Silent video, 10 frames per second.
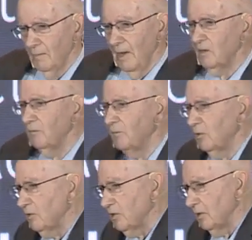Make a
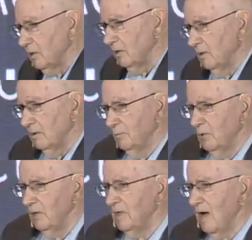version.
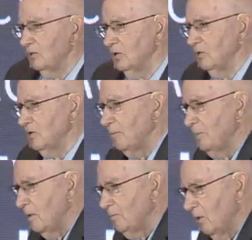Put it out to some
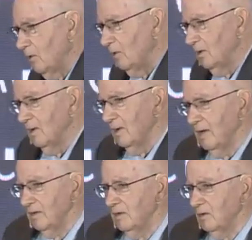people.
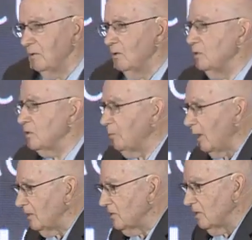Get their
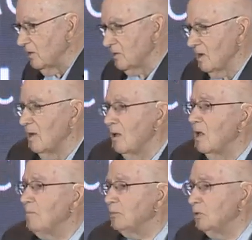responses.
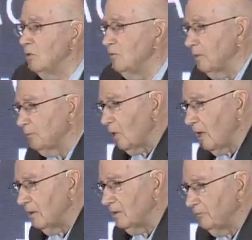Improve the
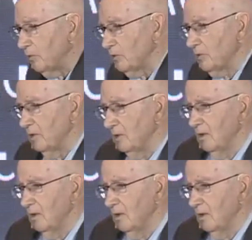version.